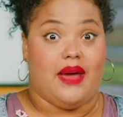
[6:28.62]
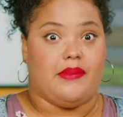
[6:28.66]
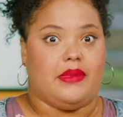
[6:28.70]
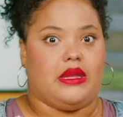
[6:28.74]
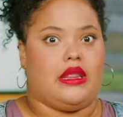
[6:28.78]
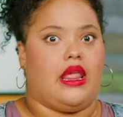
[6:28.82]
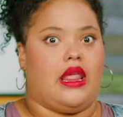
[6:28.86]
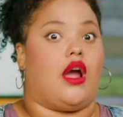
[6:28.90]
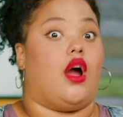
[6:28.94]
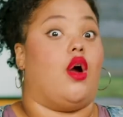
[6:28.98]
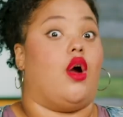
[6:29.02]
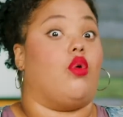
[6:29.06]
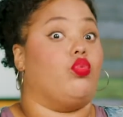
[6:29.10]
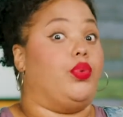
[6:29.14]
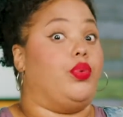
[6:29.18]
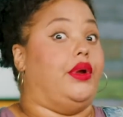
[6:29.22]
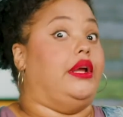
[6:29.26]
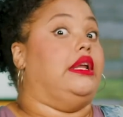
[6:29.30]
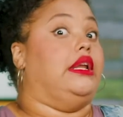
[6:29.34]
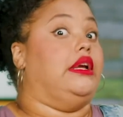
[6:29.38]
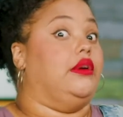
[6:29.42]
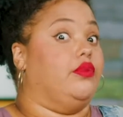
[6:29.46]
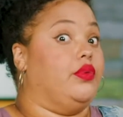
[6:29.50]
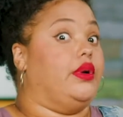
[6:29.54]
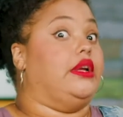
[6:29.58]
I mean, like a
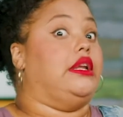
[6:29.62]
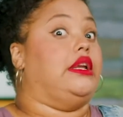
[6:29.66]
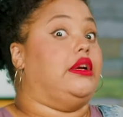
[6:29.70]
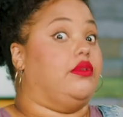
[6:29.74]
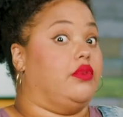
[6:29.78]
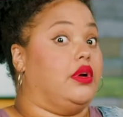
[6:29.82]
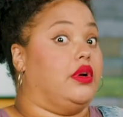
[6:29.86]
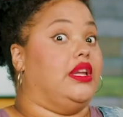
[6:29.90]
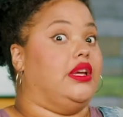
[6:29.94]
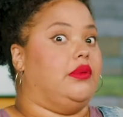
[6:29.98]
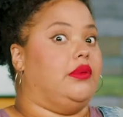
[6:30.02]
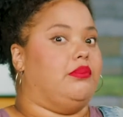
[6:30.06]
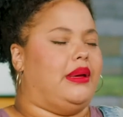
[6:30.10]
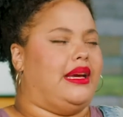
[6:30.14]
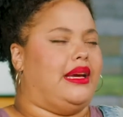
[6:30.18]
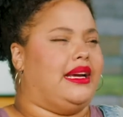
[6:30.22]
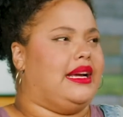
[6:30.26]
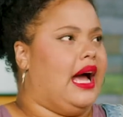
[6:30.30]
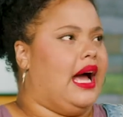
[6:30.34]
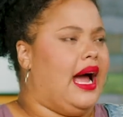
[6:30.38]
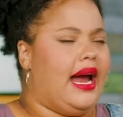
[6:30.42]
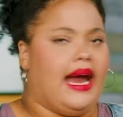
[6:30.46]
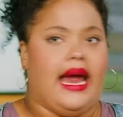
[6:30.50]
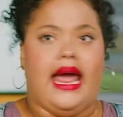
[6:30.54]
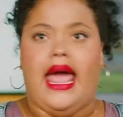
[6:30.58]
really, really, really big
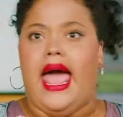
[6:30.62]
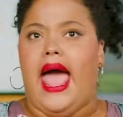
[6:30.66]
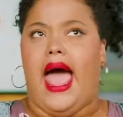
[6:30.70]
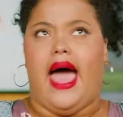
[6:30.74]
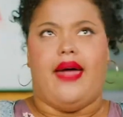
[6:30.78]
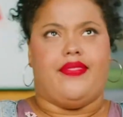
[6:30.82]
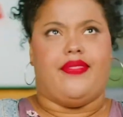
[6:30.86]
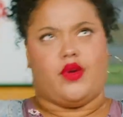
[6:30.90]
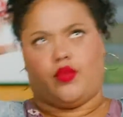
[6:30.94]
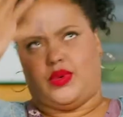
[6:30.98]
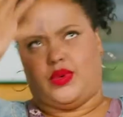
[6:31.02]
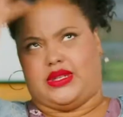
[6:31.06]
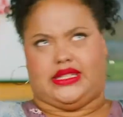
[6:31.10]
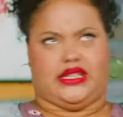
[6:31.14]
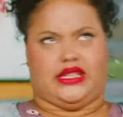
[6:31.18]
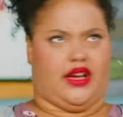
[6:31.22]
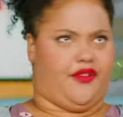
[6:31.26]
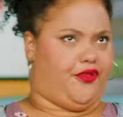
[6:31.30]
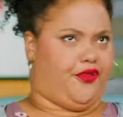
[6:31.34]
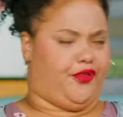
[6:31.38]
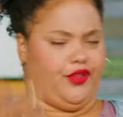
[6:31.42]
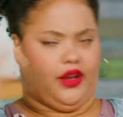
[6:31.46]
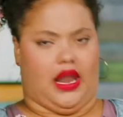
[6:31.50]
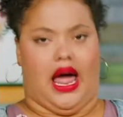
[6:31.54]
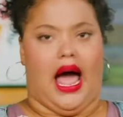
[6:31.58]
guy. And there was stuff
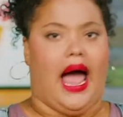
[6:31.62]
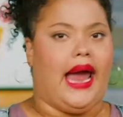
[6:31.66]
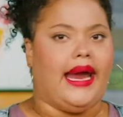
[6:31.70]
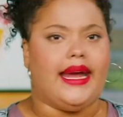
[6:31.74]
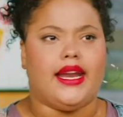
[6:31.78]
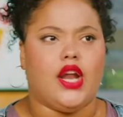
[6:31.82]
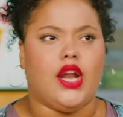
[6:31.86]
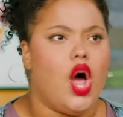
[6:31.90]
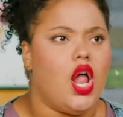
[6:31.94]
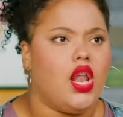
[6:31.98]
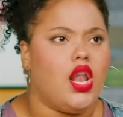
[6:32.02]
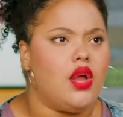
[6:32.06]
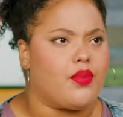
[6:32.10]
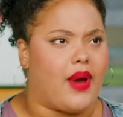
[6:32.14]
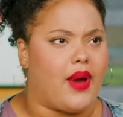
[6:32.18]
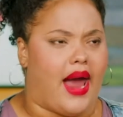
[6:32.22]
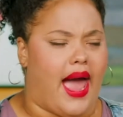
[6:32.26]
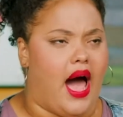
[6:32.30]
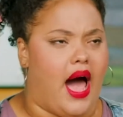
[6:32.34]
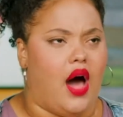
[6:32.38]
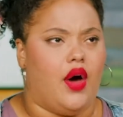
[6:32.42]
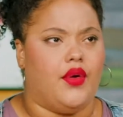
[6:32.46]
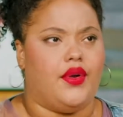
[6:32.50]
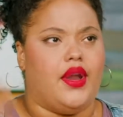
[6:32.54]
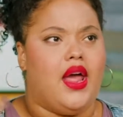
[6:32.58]
flying all
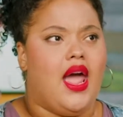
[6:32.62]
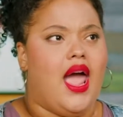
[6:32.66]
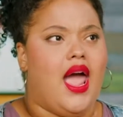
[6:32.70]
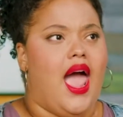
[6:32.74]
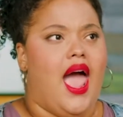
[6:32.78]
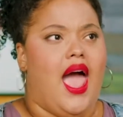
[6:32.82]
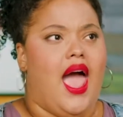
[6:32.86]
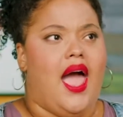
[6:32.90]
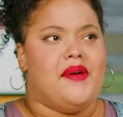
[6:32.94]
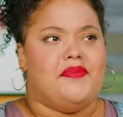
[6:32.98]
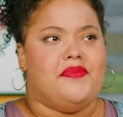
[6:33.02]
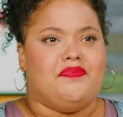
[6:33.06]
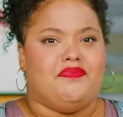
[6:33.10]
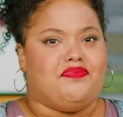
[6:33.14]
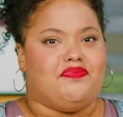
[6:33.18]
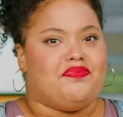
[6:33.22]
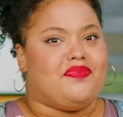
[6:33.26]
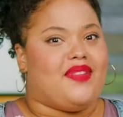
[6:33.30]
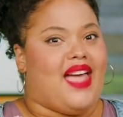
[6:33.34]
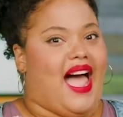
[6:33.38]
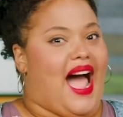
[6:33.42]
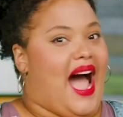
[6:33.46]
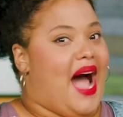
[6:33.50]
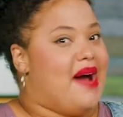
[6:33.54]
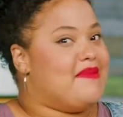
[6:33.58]
around.
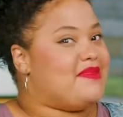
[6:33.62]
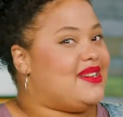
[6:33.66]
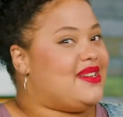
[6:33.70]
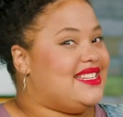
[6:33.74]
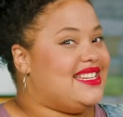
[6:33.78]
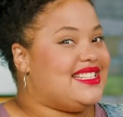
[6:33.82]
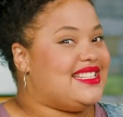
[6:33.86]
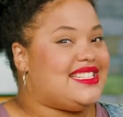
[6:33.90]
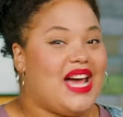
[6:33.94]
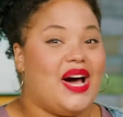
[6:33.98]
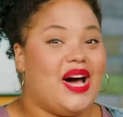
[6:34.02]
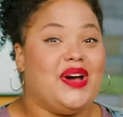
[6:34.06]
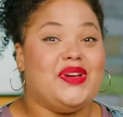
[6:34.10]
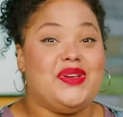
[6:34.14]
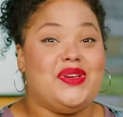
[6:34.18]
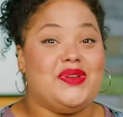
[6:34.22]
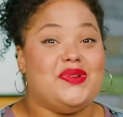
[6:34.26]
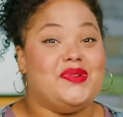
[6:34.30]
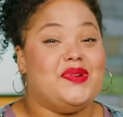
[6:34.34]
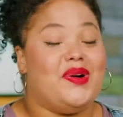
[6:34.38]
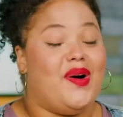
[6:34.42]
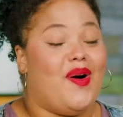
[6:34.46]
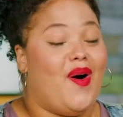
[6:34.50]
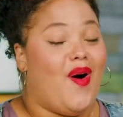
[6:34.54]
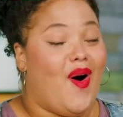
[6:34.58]
I'm gonna tell
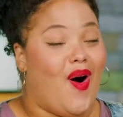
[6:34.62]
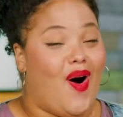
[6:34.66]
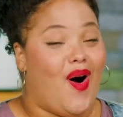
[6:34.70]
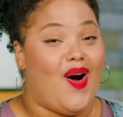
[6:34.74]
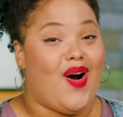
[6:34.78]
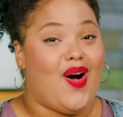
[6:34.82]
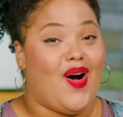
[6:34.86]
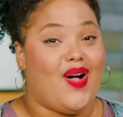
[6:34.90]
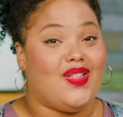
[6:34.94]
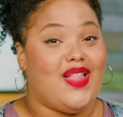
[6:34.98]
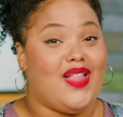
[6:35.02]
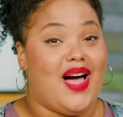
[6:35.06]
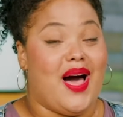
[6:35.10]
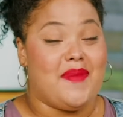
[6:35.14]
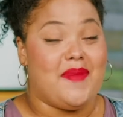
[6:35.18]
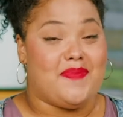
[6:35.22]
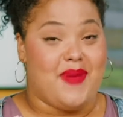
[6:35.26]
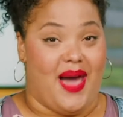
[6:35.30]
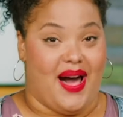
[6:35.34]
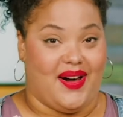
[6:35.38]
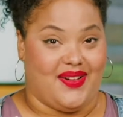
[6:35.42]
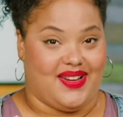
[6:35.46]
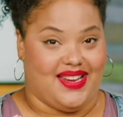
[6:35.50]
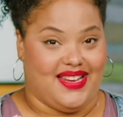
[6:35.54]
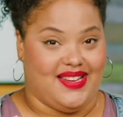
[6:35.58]
you all
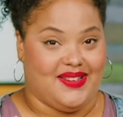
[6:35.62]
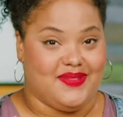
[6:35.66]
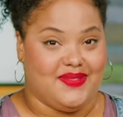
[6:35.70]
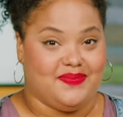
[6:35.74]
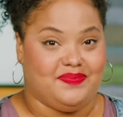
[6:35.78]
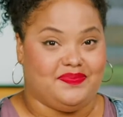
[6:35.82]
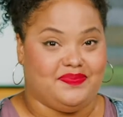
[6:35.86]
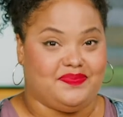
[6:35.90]
about it.